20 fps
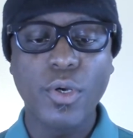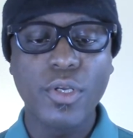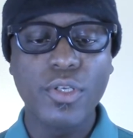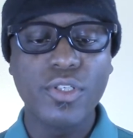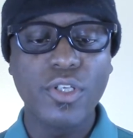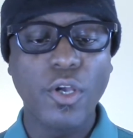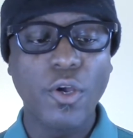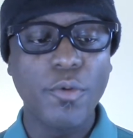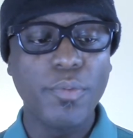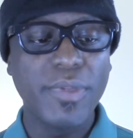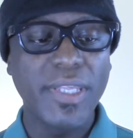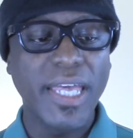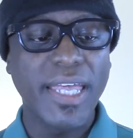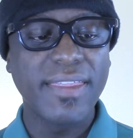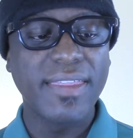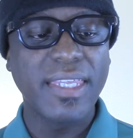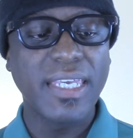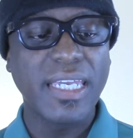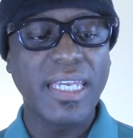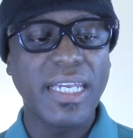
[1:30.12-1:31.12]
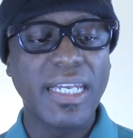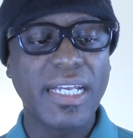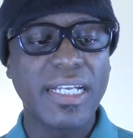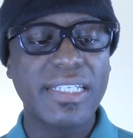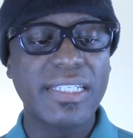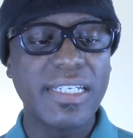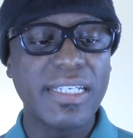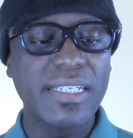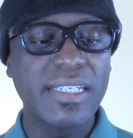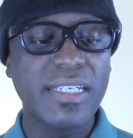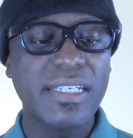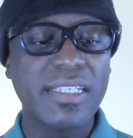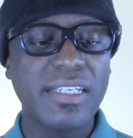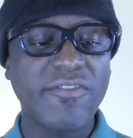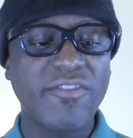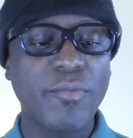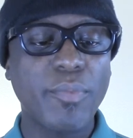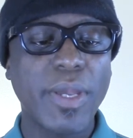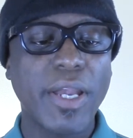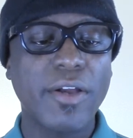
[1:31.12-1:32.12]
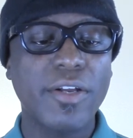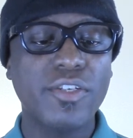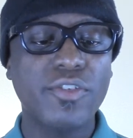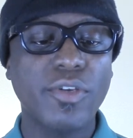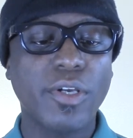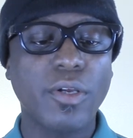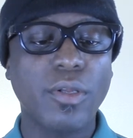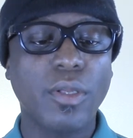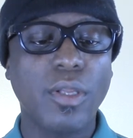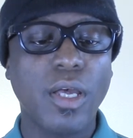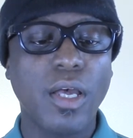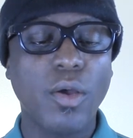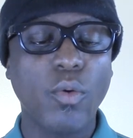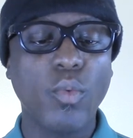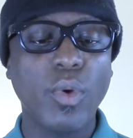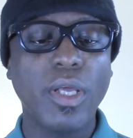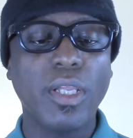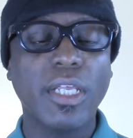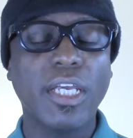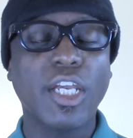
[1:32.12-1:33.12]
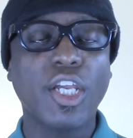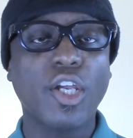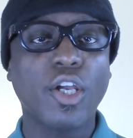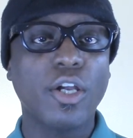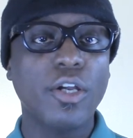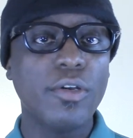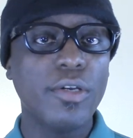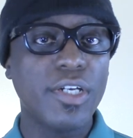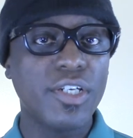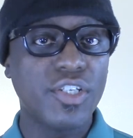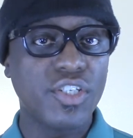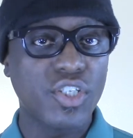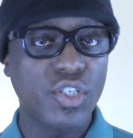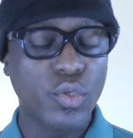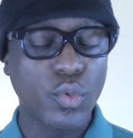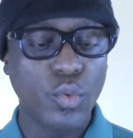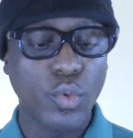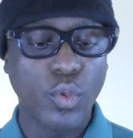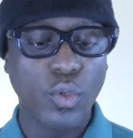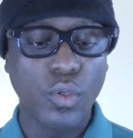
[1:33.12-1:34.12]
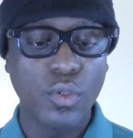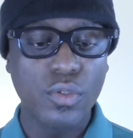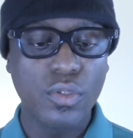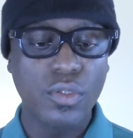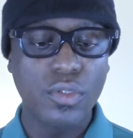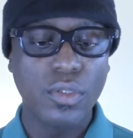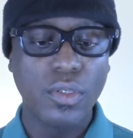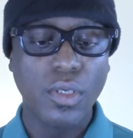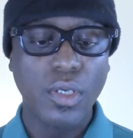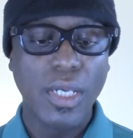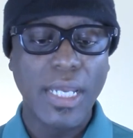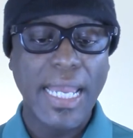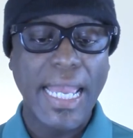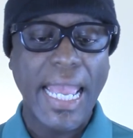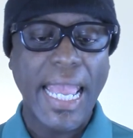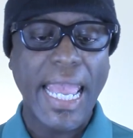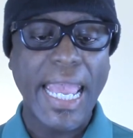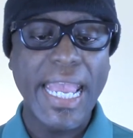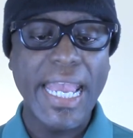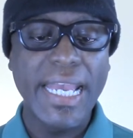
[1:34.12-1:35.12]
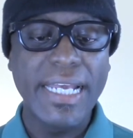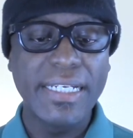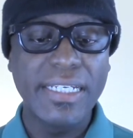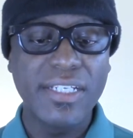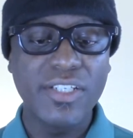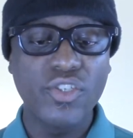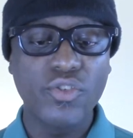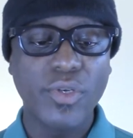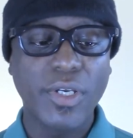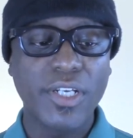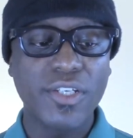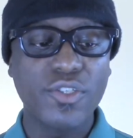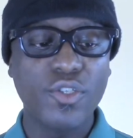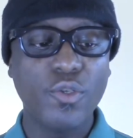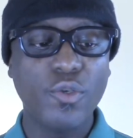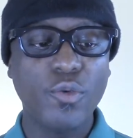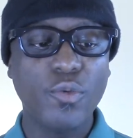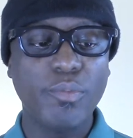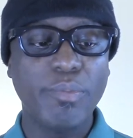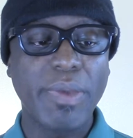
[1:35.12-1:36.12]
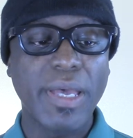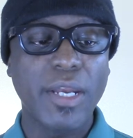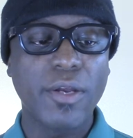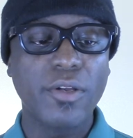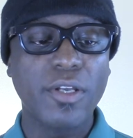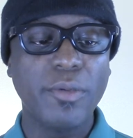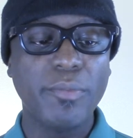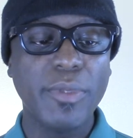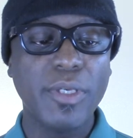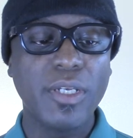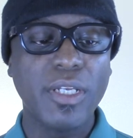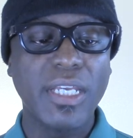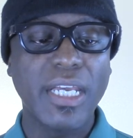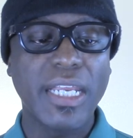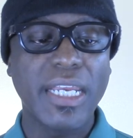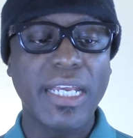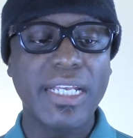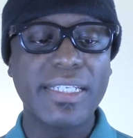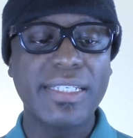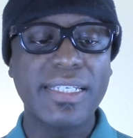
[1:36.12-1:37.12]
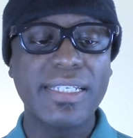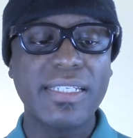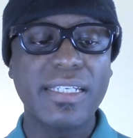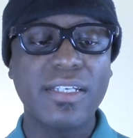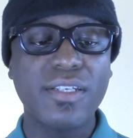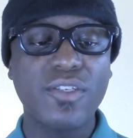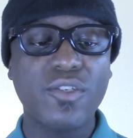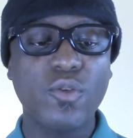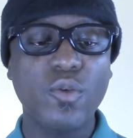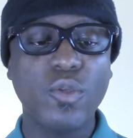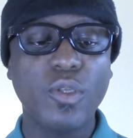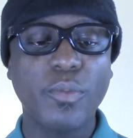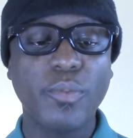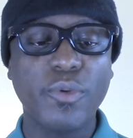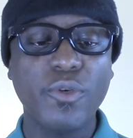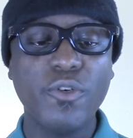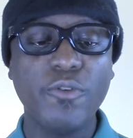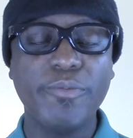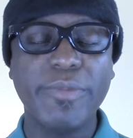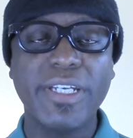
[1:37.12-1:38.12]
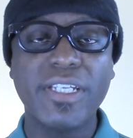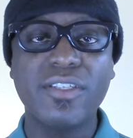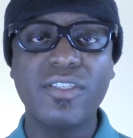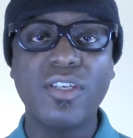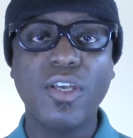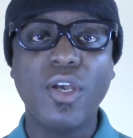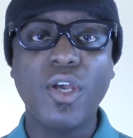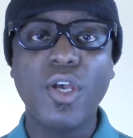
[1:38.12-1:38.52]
hope that the existence of a parent trigger law will encourage schools and districts to better communicate existing school improvements